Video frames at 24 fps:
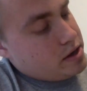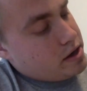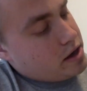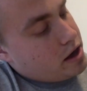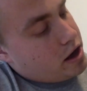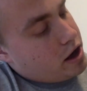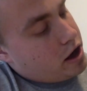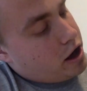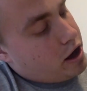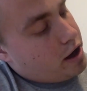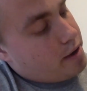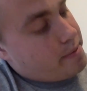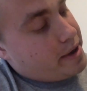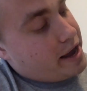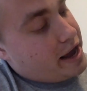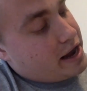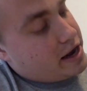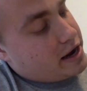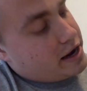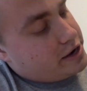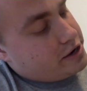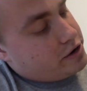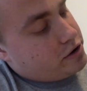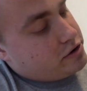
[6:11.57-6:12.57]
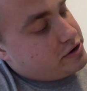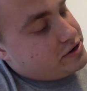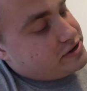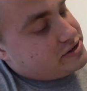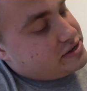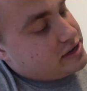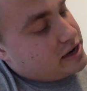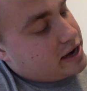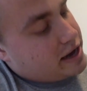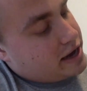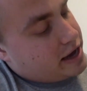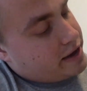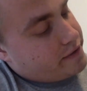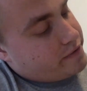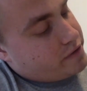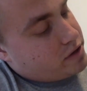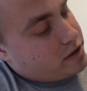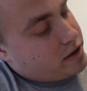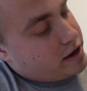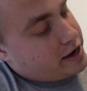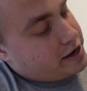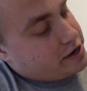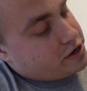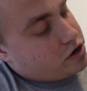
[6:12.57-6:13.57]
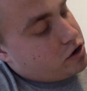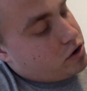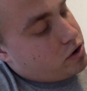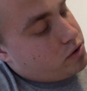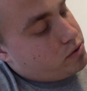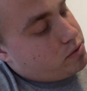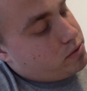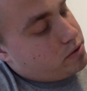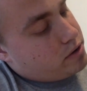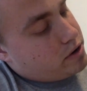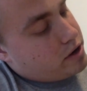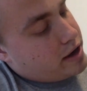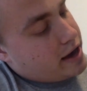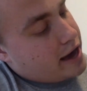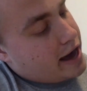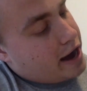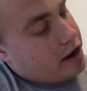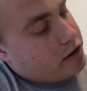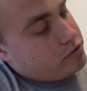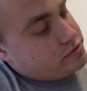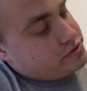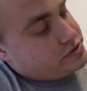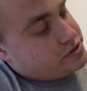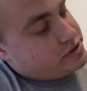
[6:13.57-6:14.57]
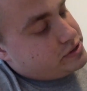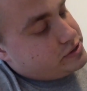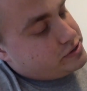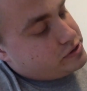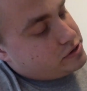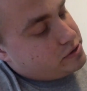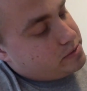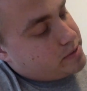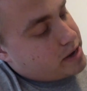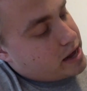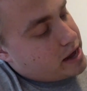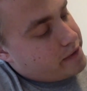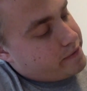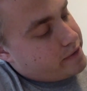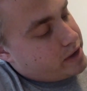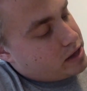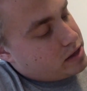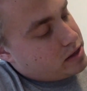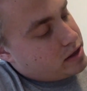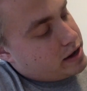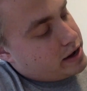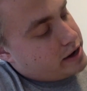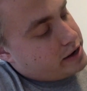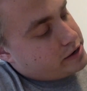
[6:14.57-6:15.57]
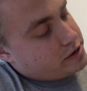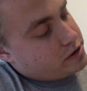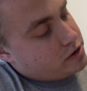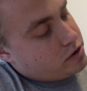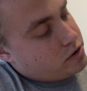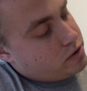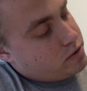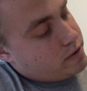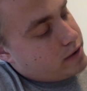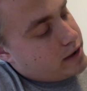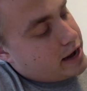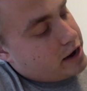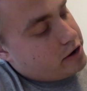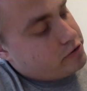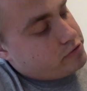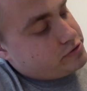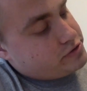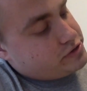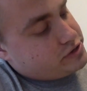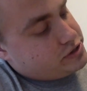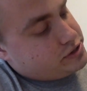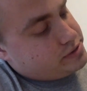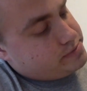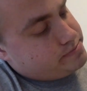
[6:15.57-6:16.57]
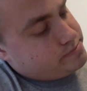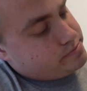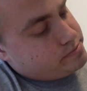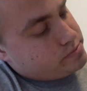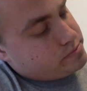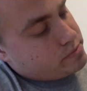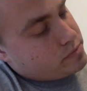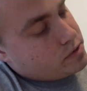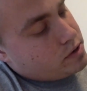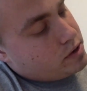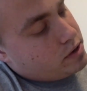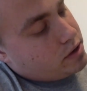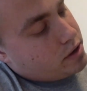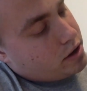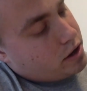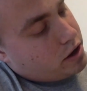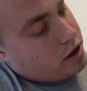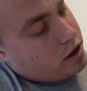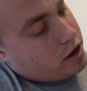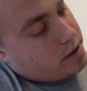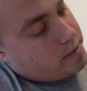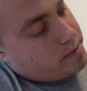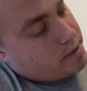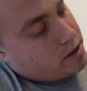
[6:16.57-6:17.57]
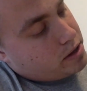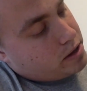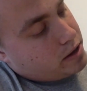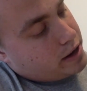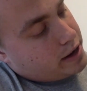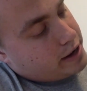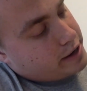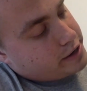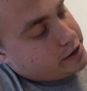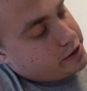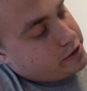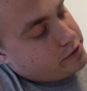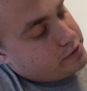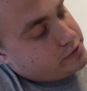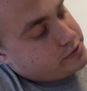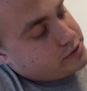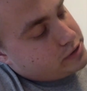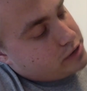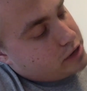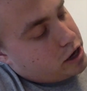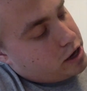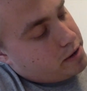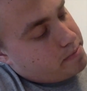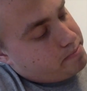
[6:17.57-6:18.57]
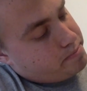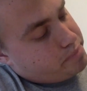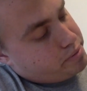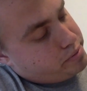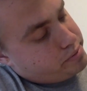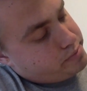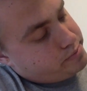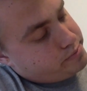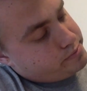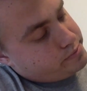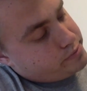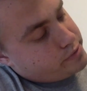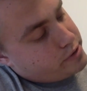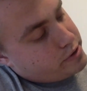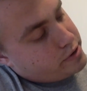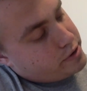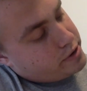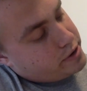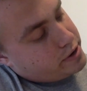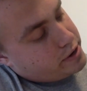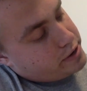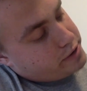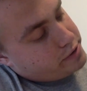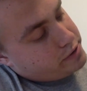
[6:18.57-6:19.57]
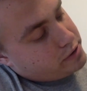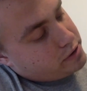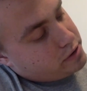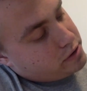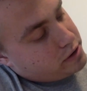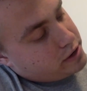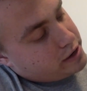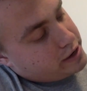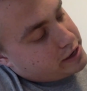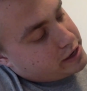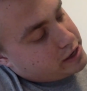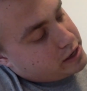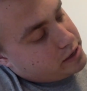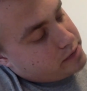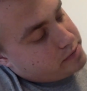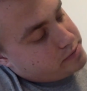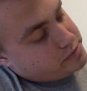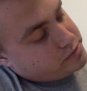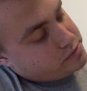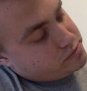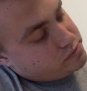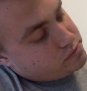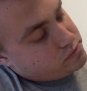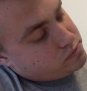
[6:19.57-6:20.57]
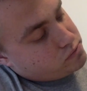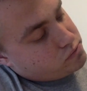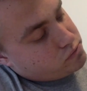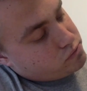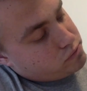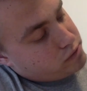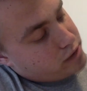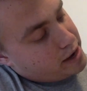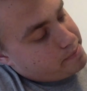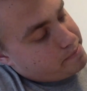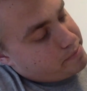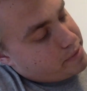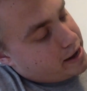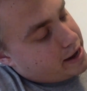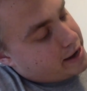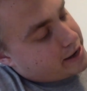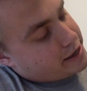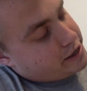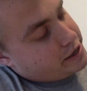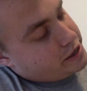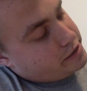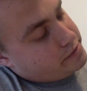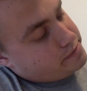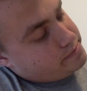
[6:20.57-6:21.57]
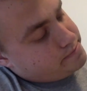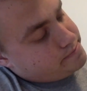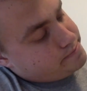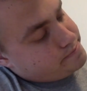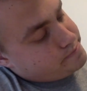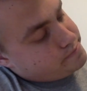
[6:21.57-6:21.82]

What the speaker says: And I notice that I have a line go out, so I'm going to have a line go out. A line goes up, and the line comes right back in.